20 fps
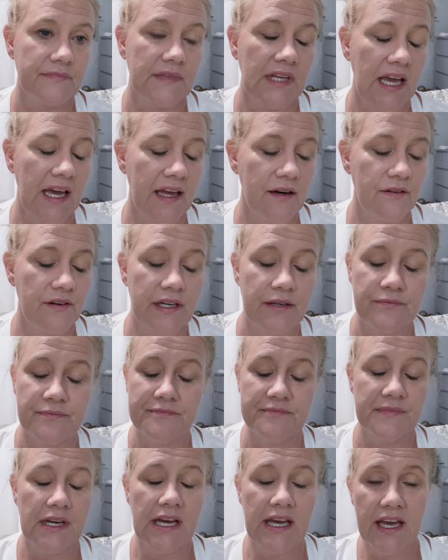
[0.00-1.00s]
I don't know.
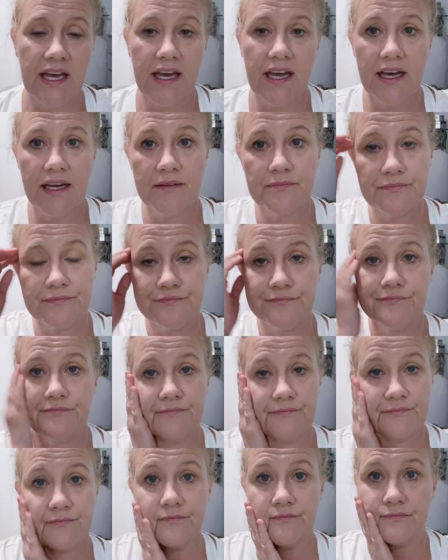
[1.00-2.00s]
I, I,
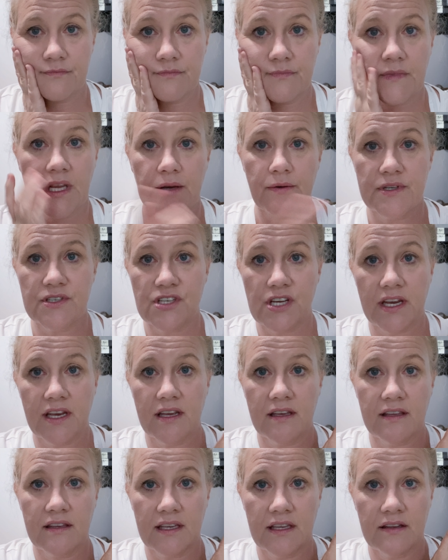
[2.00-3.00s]
I wish I
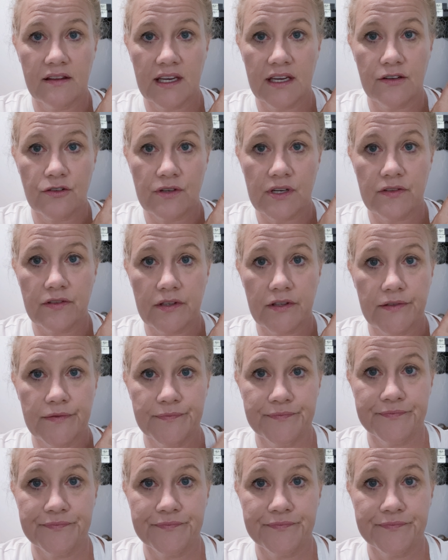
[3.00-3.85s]
had cleaned that dresser.